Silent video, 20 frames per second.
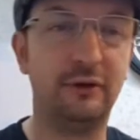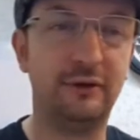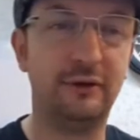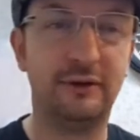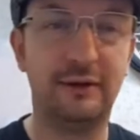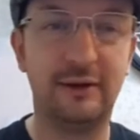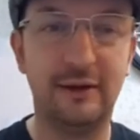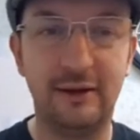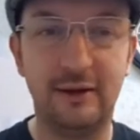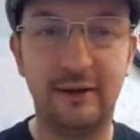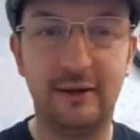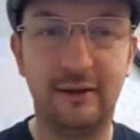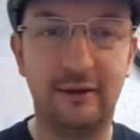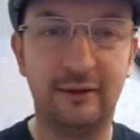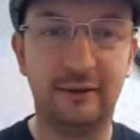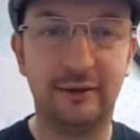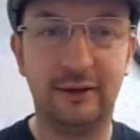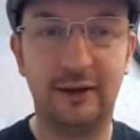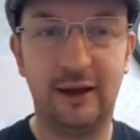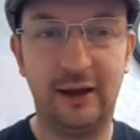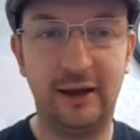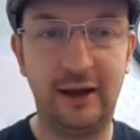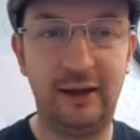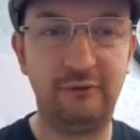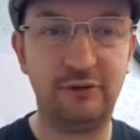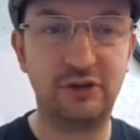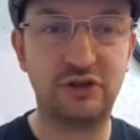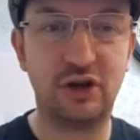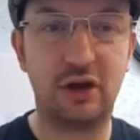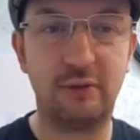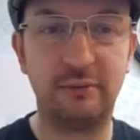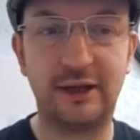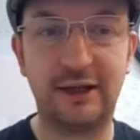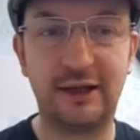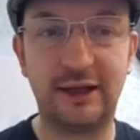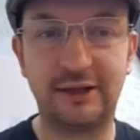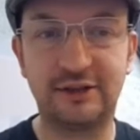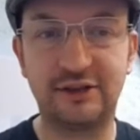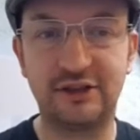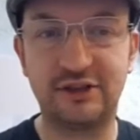And every time you
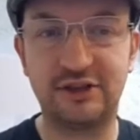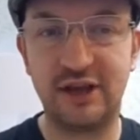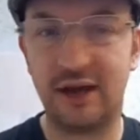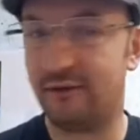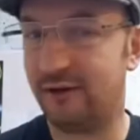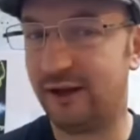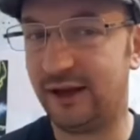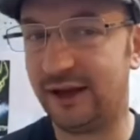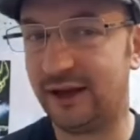collect a cherry,